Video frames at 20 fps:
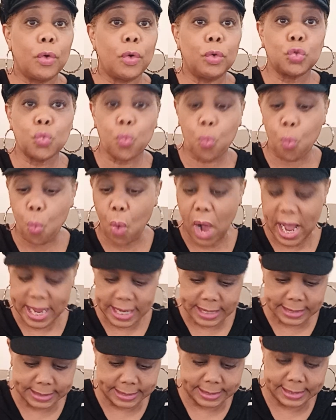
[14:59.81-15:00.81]

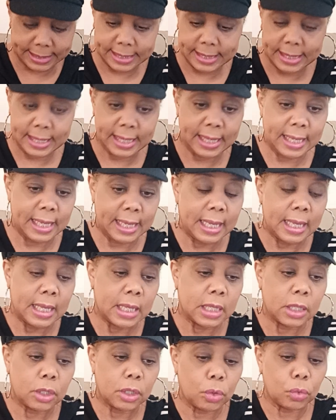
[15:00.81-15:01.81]
white
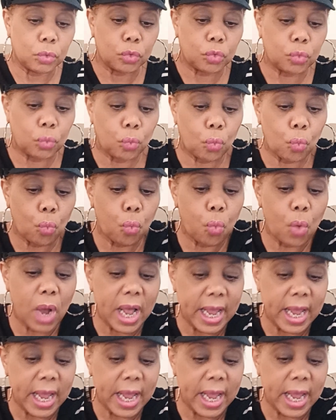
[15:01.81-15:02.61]
those white